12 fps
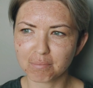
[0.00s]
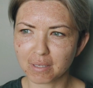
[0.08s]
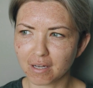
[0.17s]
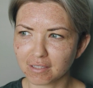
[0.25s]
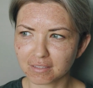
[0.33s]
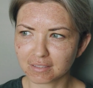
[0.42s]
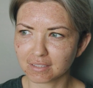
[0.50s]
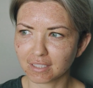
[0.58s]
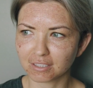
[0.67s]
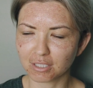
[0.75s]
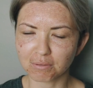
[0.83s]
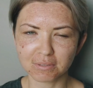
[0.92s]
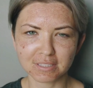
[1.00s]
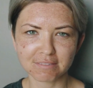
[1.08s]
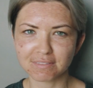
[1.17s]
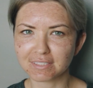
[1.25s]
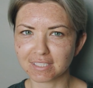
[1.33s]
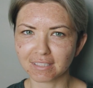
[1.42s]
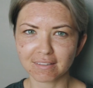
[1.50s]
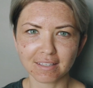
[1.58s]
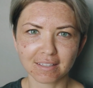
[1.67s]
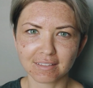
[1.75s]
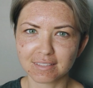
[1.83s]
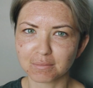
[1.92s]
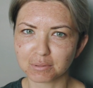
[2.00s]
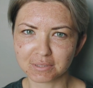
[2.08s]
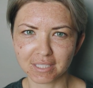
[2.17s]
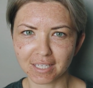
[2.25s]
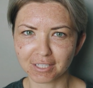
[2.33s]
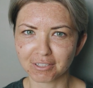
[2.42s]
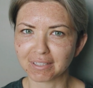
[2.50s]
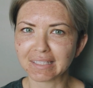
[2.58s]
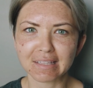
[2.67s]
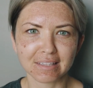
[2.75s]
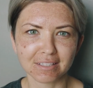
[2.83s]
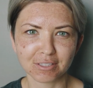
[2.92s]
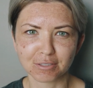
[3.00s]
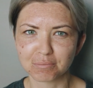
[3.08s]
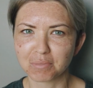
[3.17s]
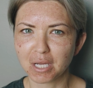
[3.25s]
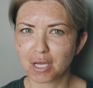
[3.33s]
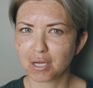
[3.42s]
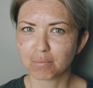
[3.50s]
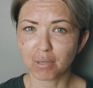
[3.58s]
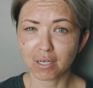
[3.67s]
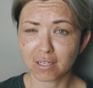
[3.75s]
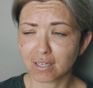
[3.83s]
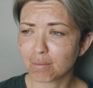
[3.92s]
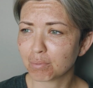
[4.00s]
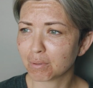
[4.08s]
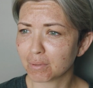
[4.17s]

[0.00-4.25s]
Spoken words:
but honestly like no one's even done like a double take or anything or brought it up.